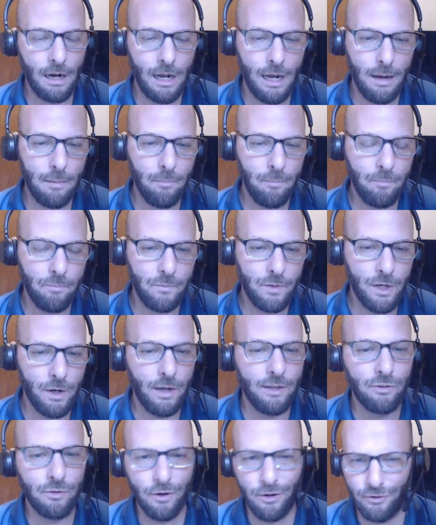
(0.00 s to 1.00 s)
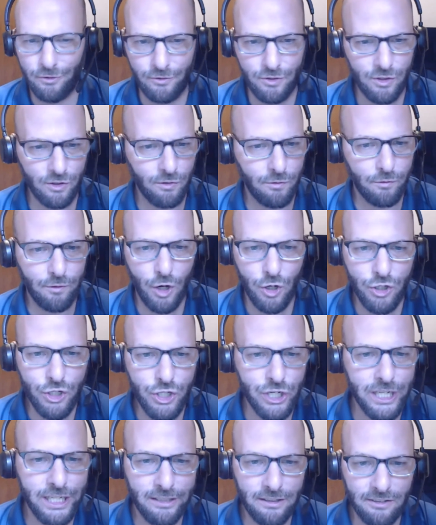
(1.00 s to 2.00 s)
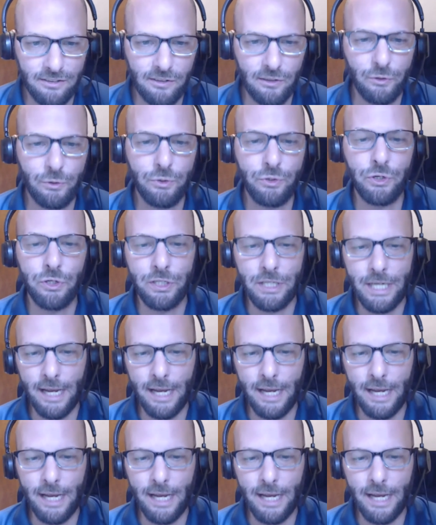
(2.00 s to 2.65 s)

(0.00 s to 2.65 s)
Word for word: Um, you know, as far as just versioning the solution,